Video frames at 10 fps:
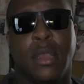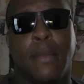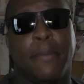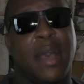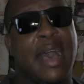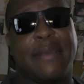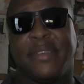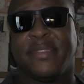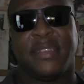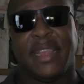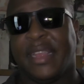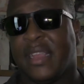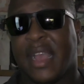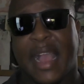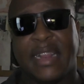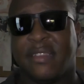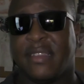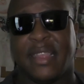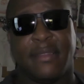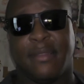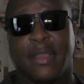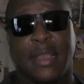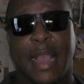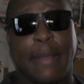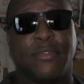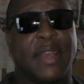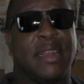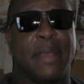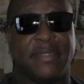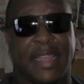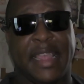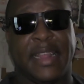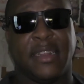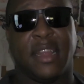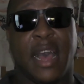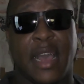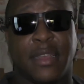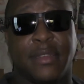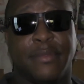But obviously, I'm trying the best I can to talk.